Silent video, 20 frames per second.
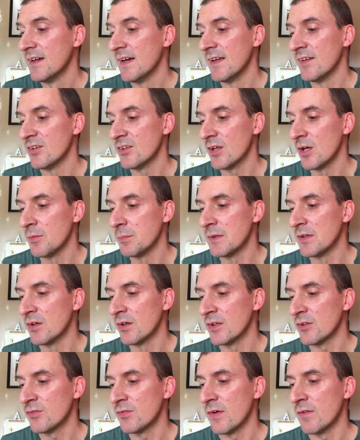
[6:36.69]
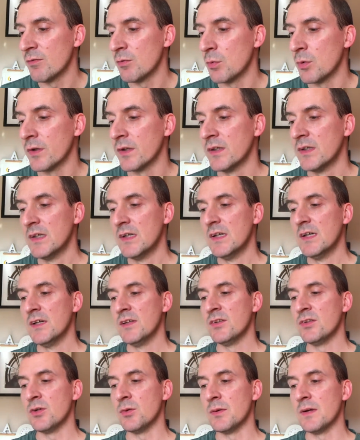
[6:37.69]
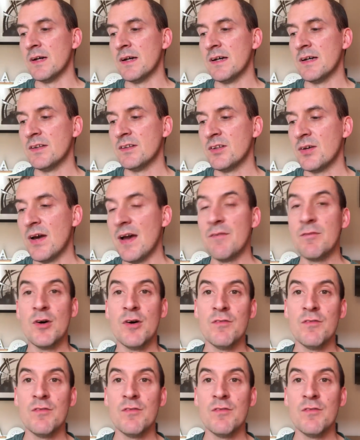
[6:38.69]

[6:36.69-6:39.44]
And so it'd be nice for everyone to have